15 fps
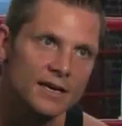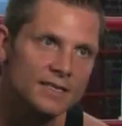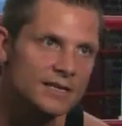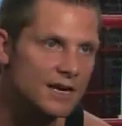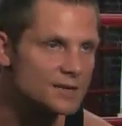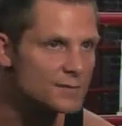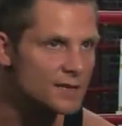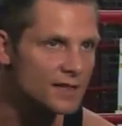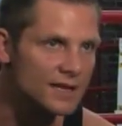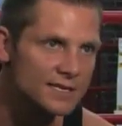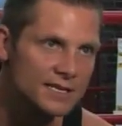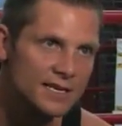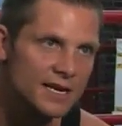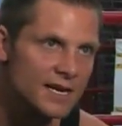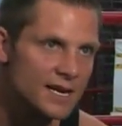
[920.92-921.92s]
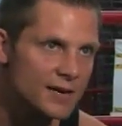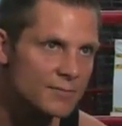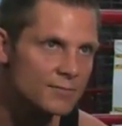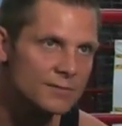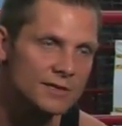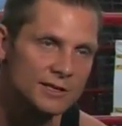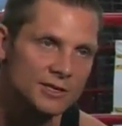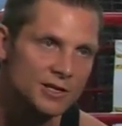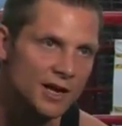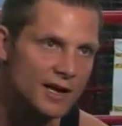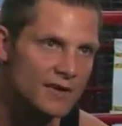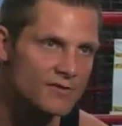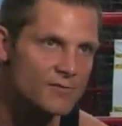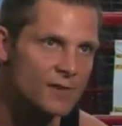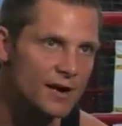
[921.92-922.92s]
He tells me listen to him, to shut
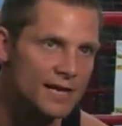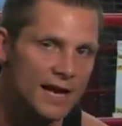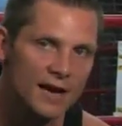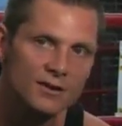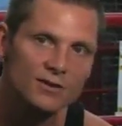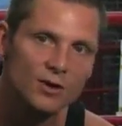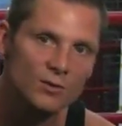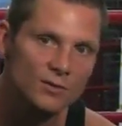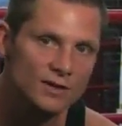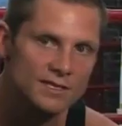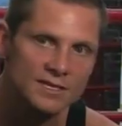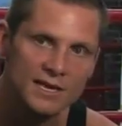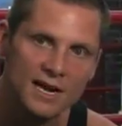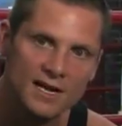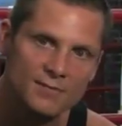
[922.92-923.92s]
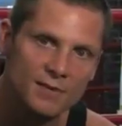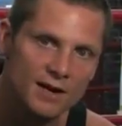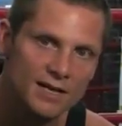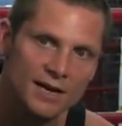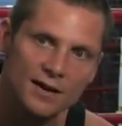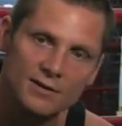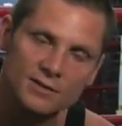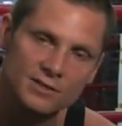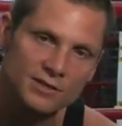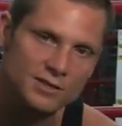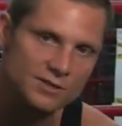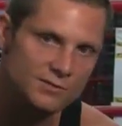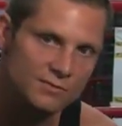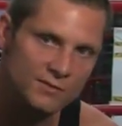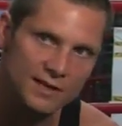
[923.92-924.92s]
everybody out, don't listen to anybody else,
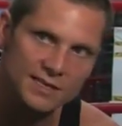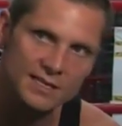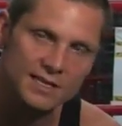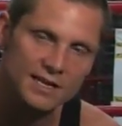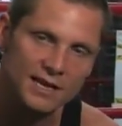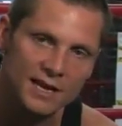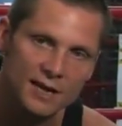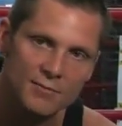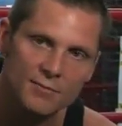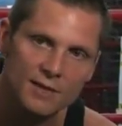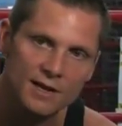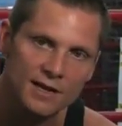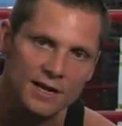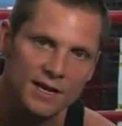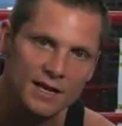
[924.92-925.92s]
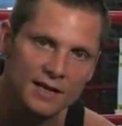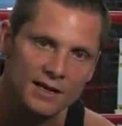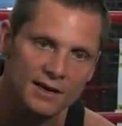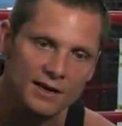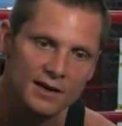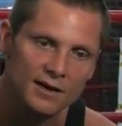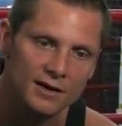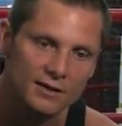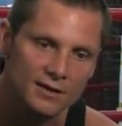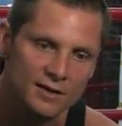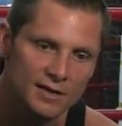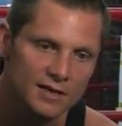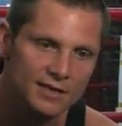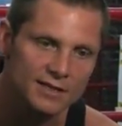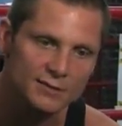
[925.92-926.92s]
just listen to him. And, and uh,
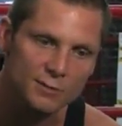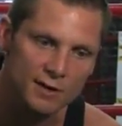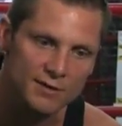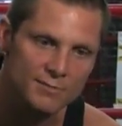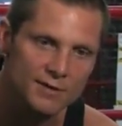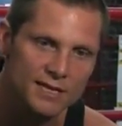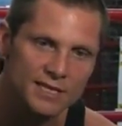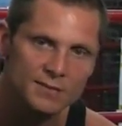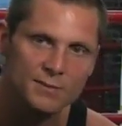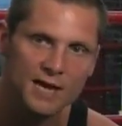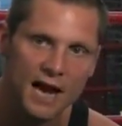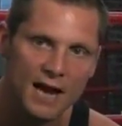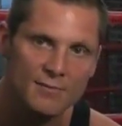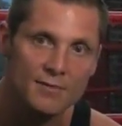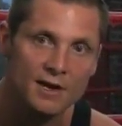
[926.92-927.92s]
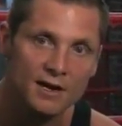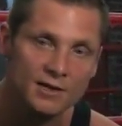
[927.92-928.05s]
he's with me, he's behind me